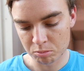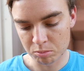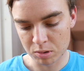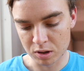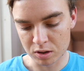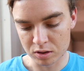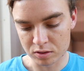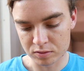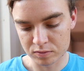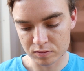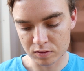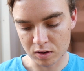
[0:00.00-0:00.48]

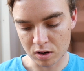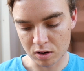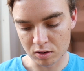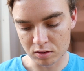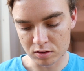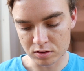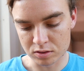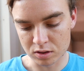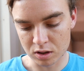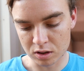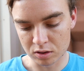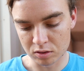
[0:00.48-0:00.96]
but as far
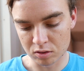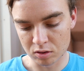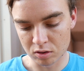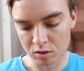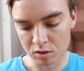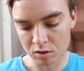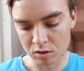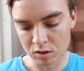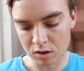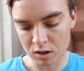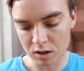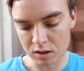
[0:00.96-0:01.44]
as I
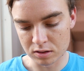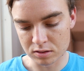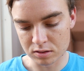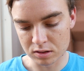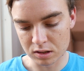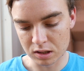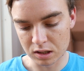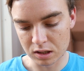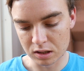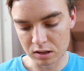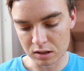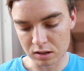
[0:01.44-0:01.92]
know it's
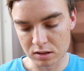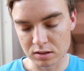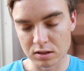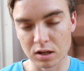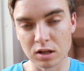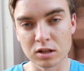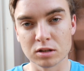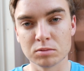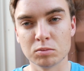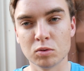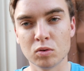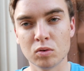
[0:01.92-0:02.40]

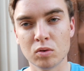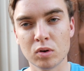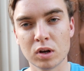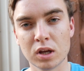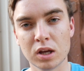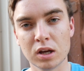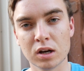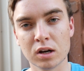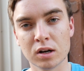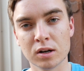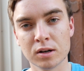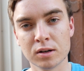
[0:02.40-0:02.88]
inaccessible
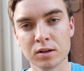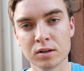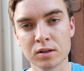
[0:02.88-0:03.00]
here.